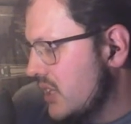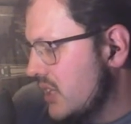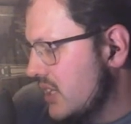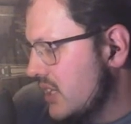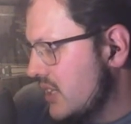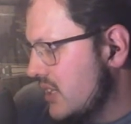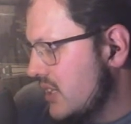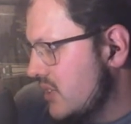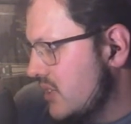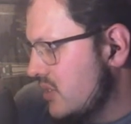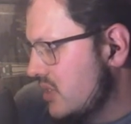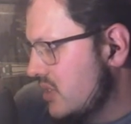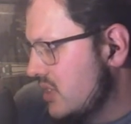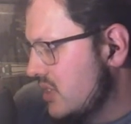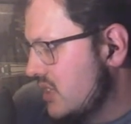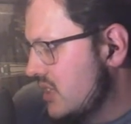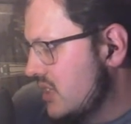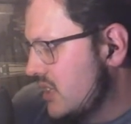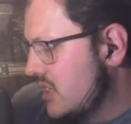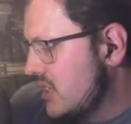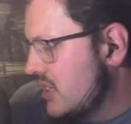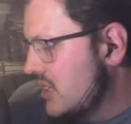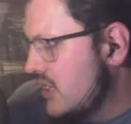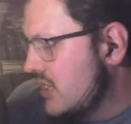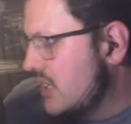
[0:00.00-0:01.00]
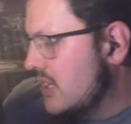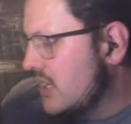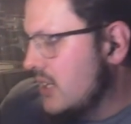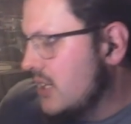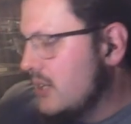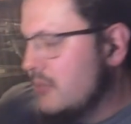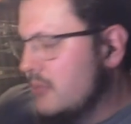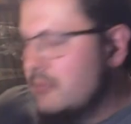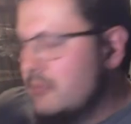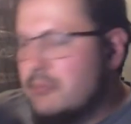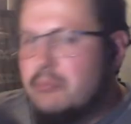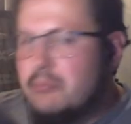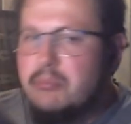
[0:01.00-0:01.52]
right now.
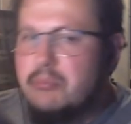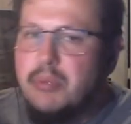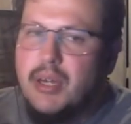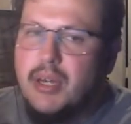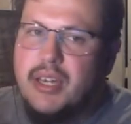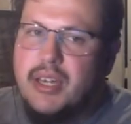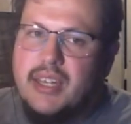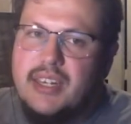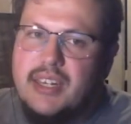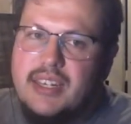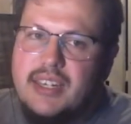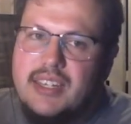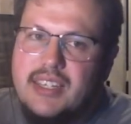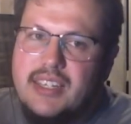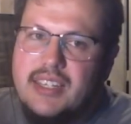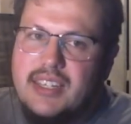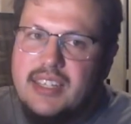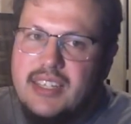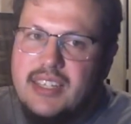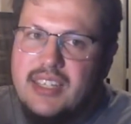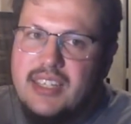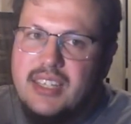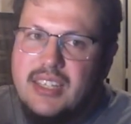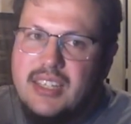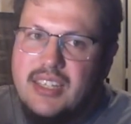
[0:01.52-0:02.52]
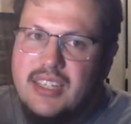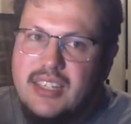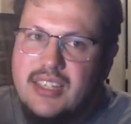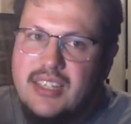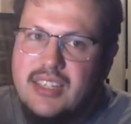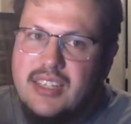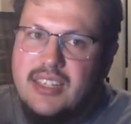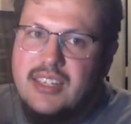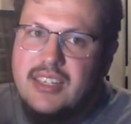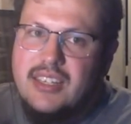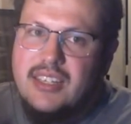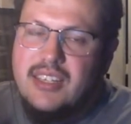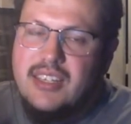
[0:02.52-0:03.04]
But
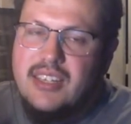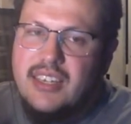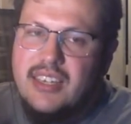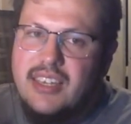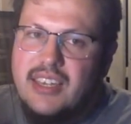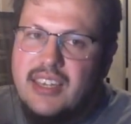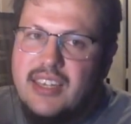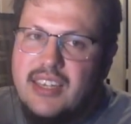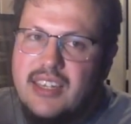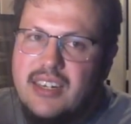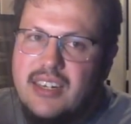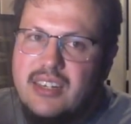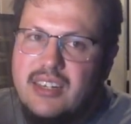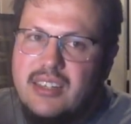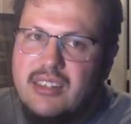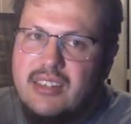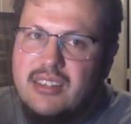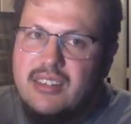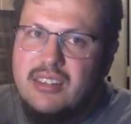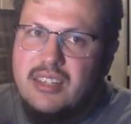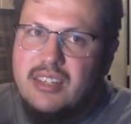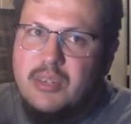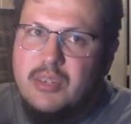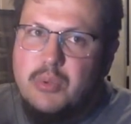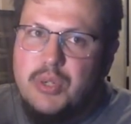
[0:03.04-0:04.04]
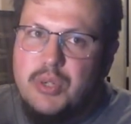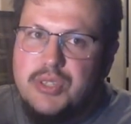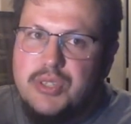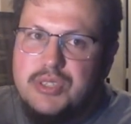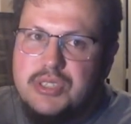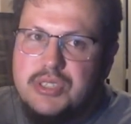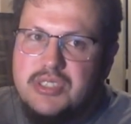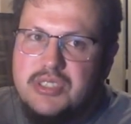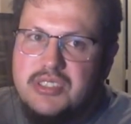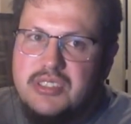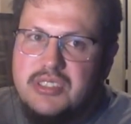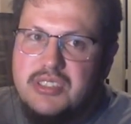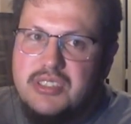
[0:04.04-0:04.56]
he had the
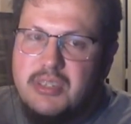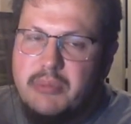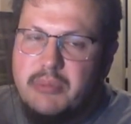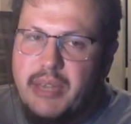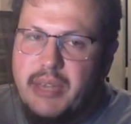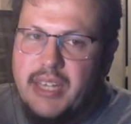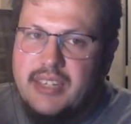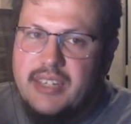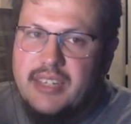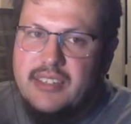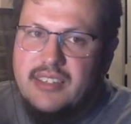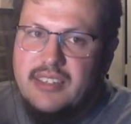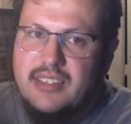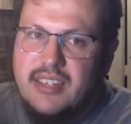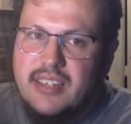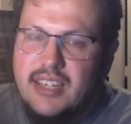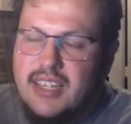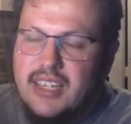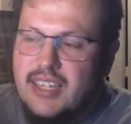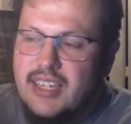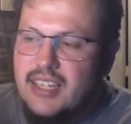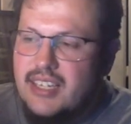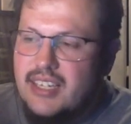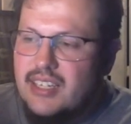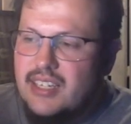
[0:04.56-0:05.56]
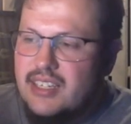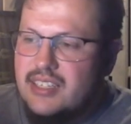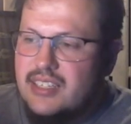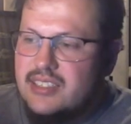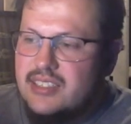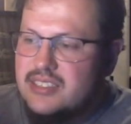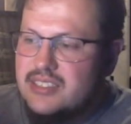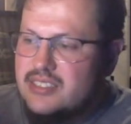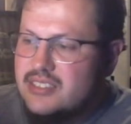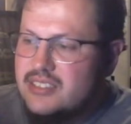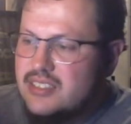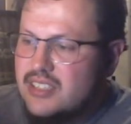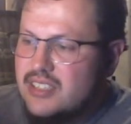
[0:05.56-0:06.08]
worst command. It
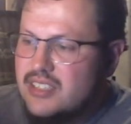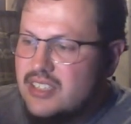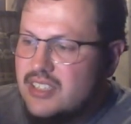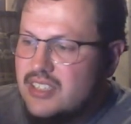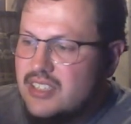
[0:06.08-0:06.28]
is,